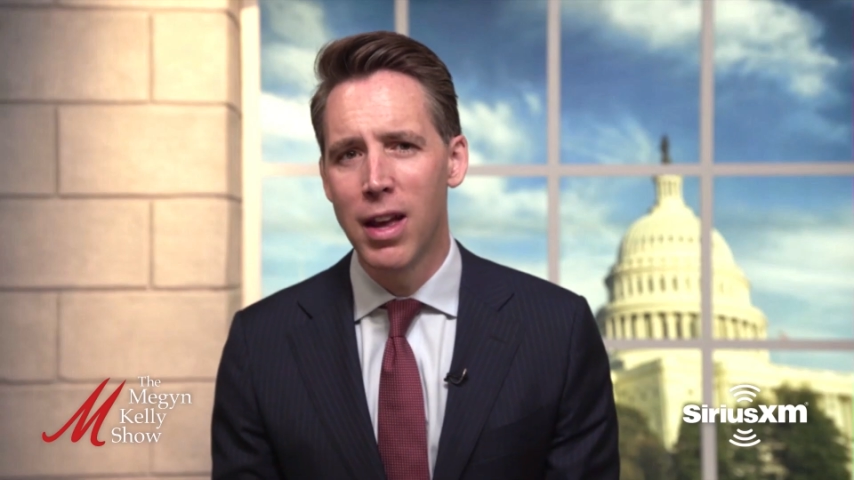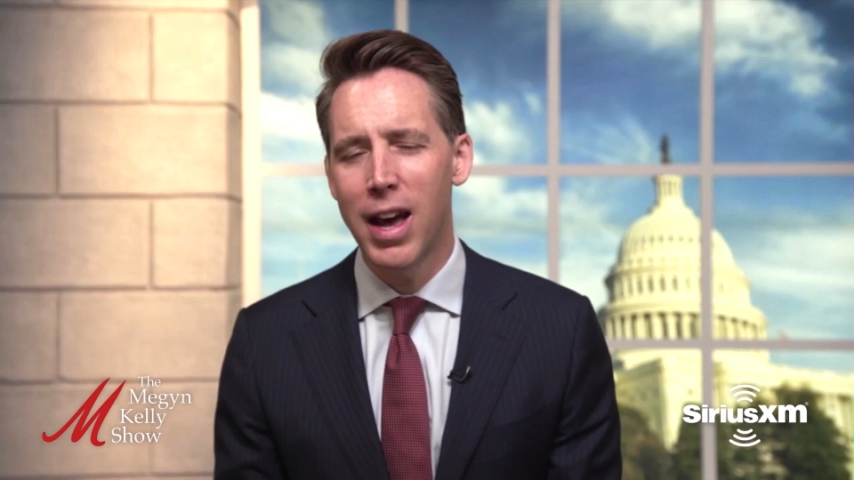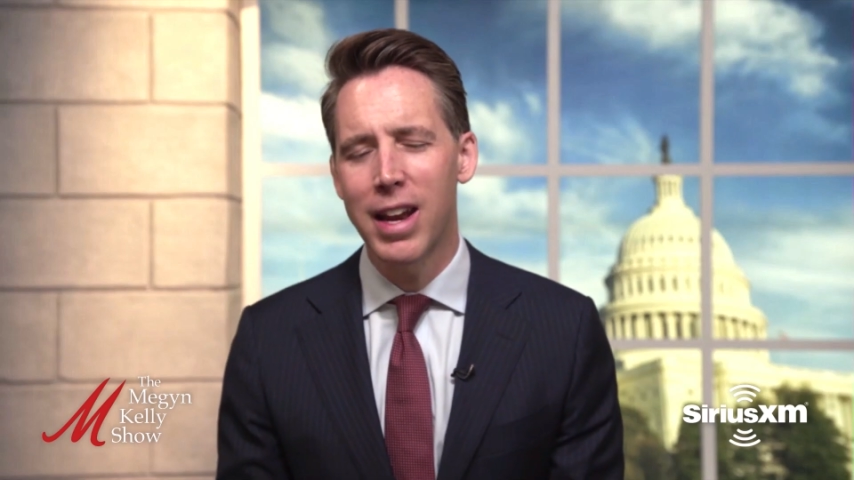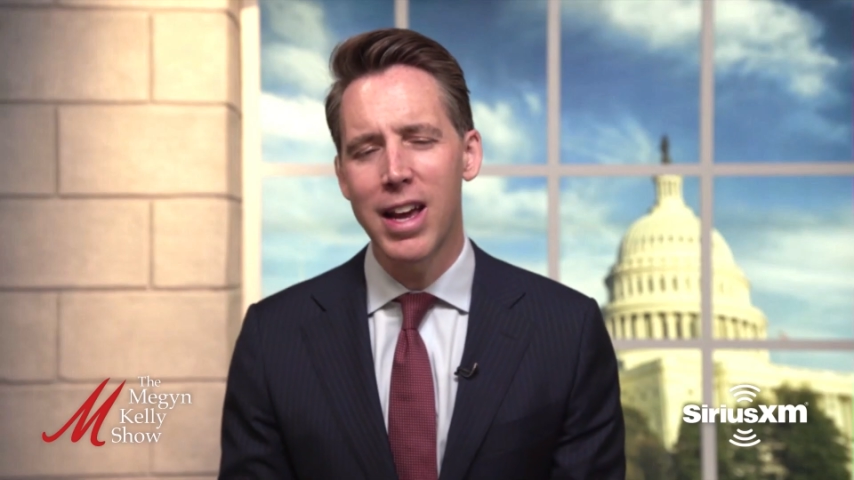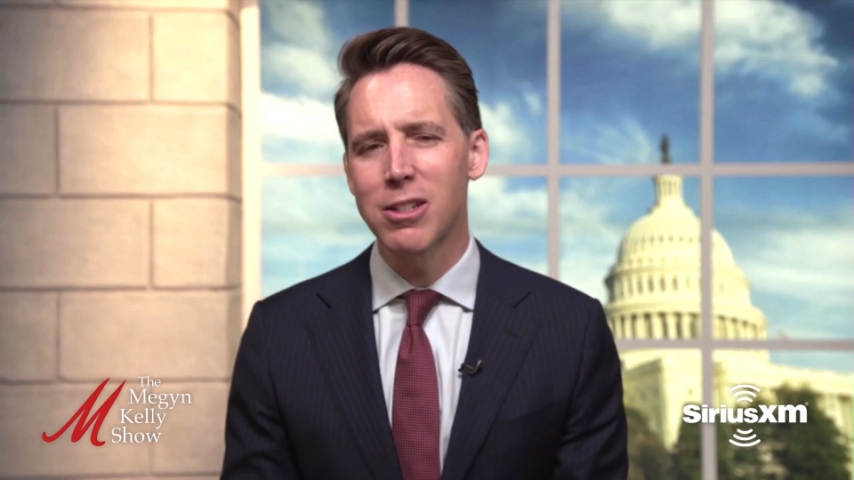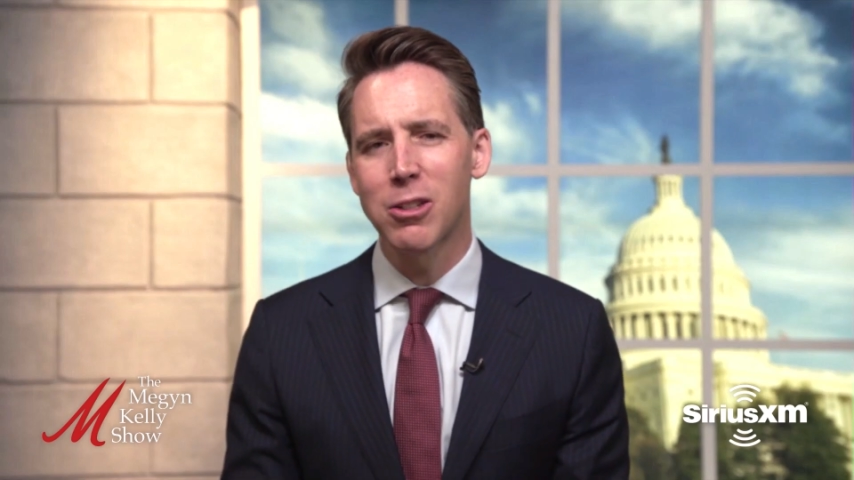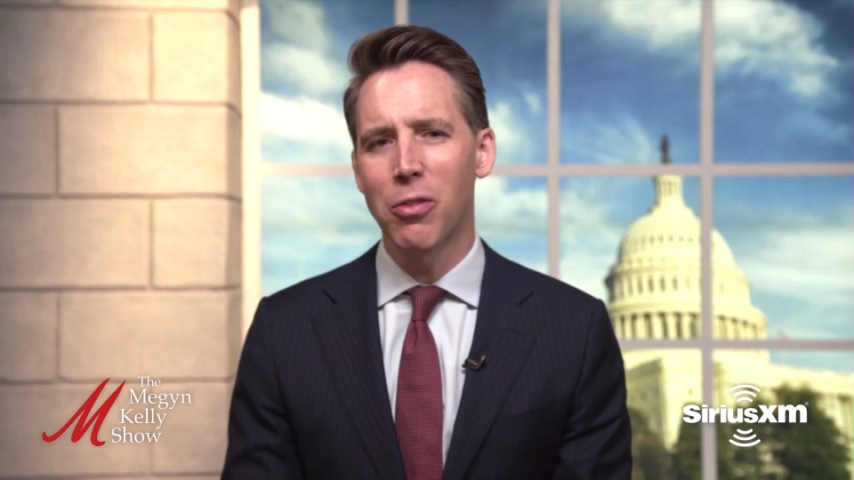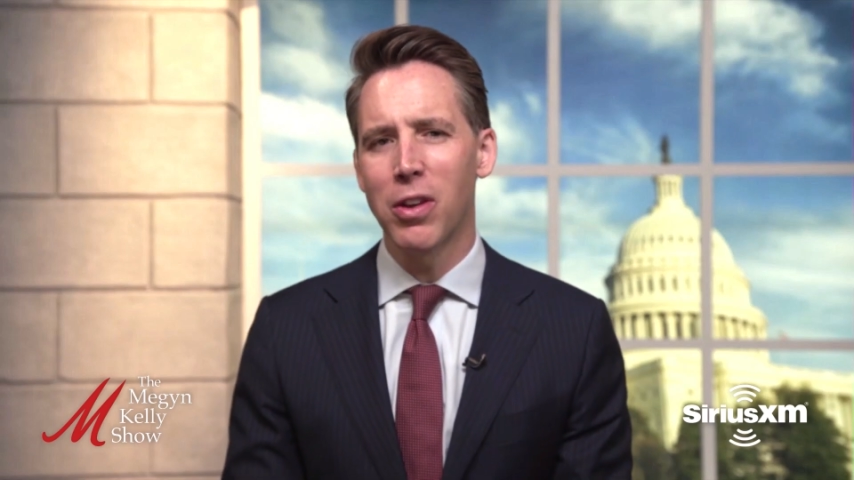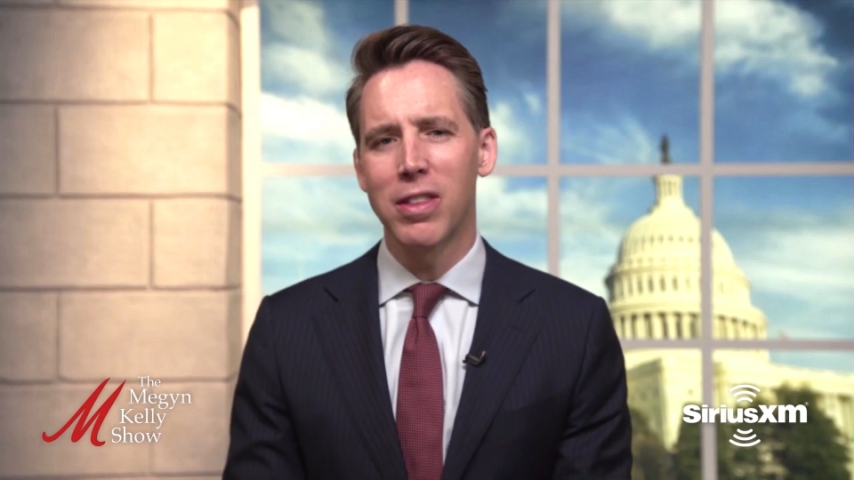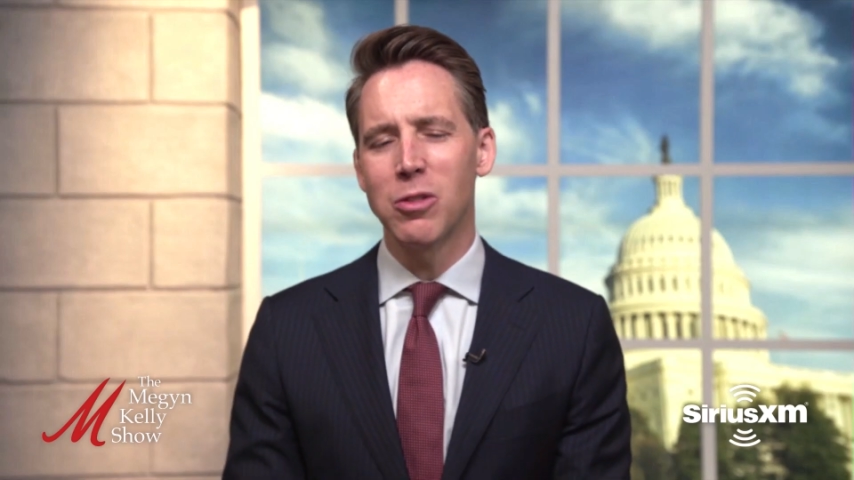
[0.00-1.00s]
And I just
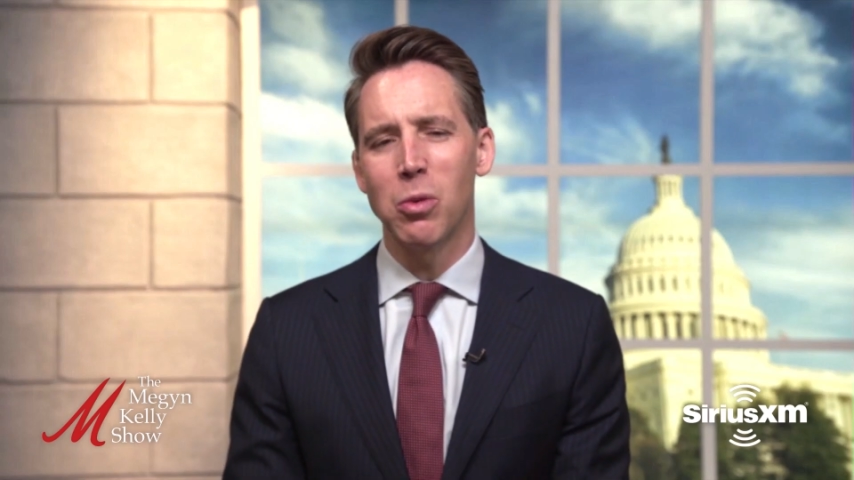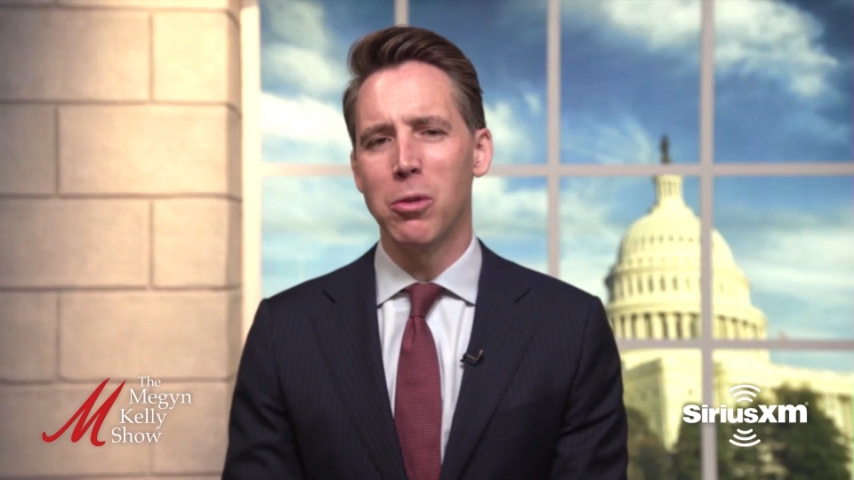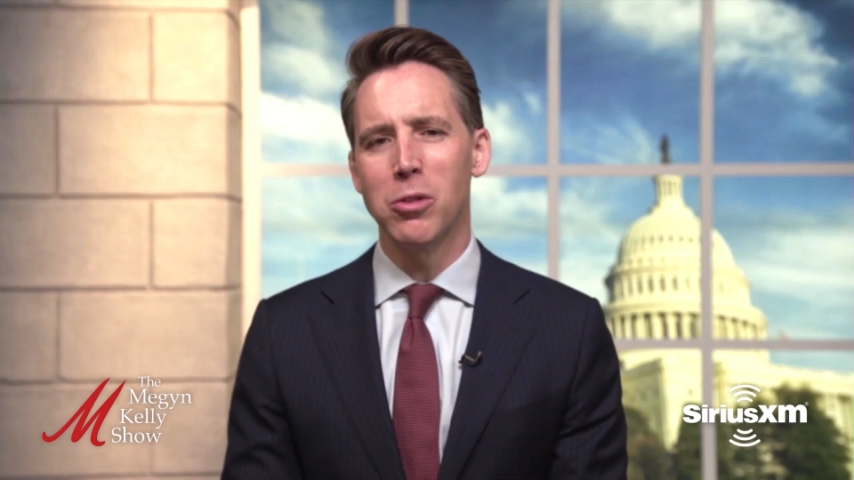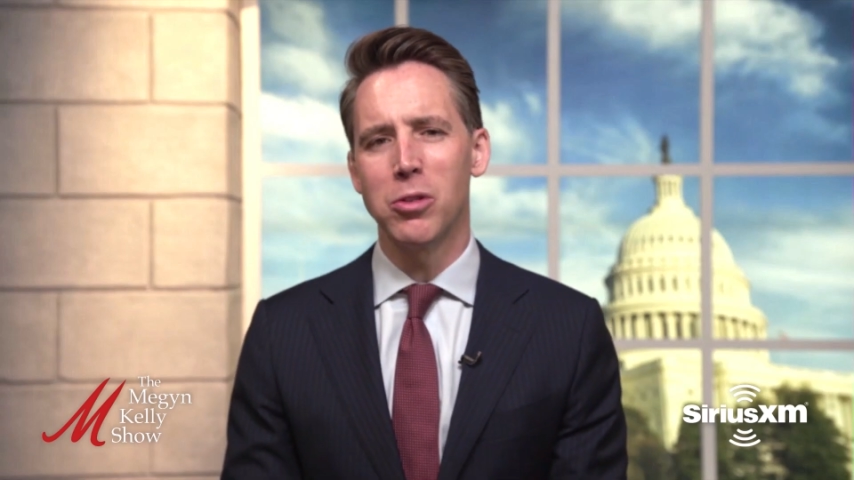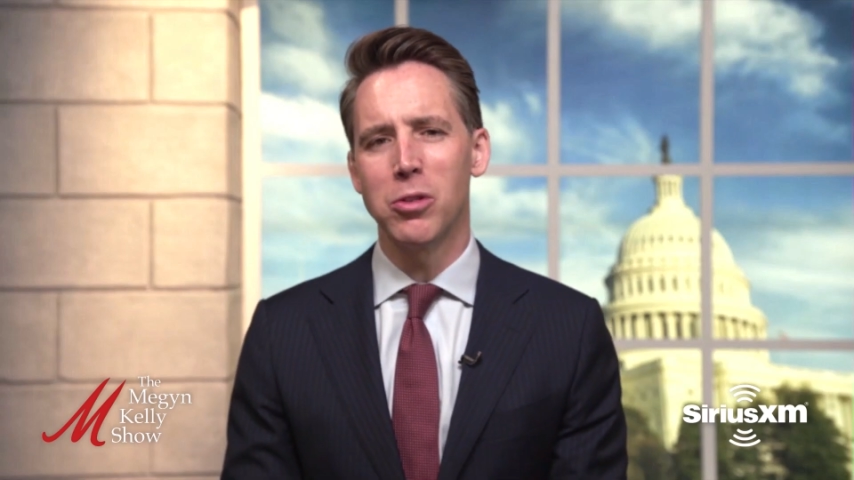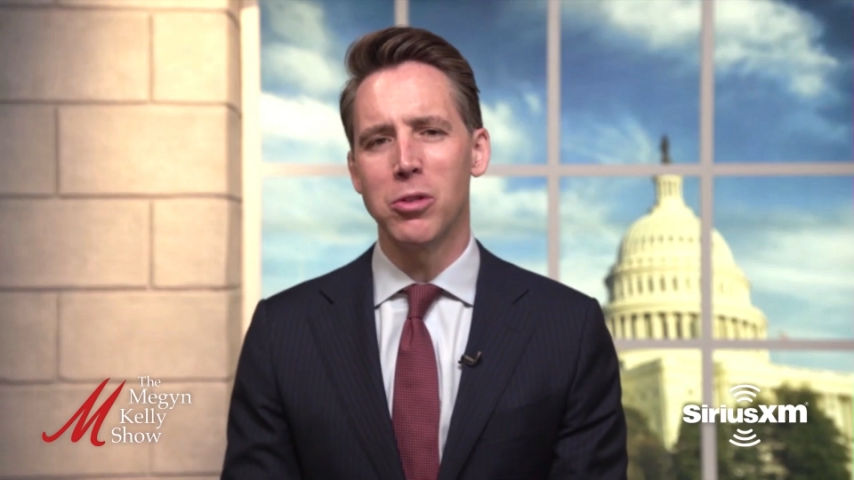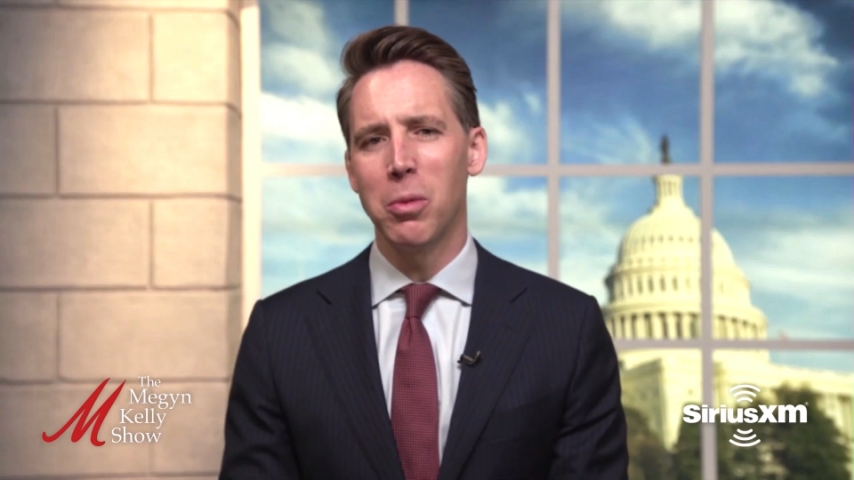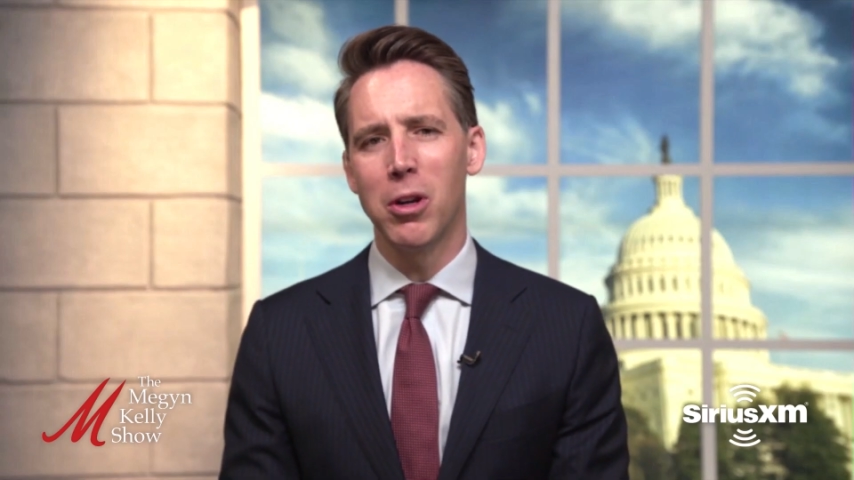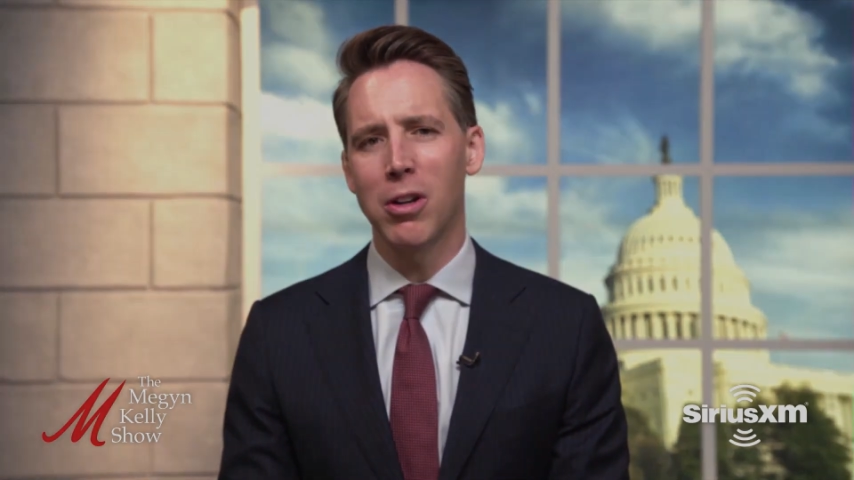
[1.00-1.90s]
don't think that's what most Americans